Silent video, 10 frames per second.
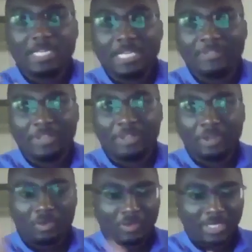even
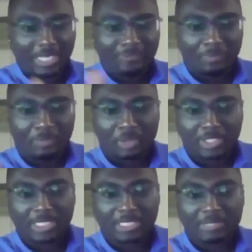though every
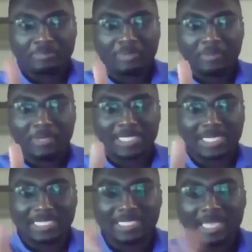project pretty much has
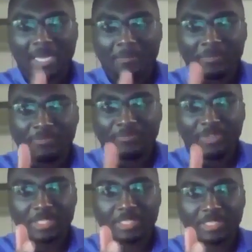the same
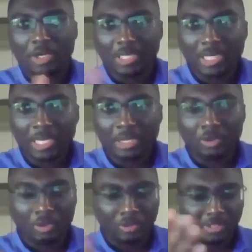start and end
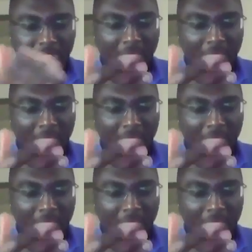goal,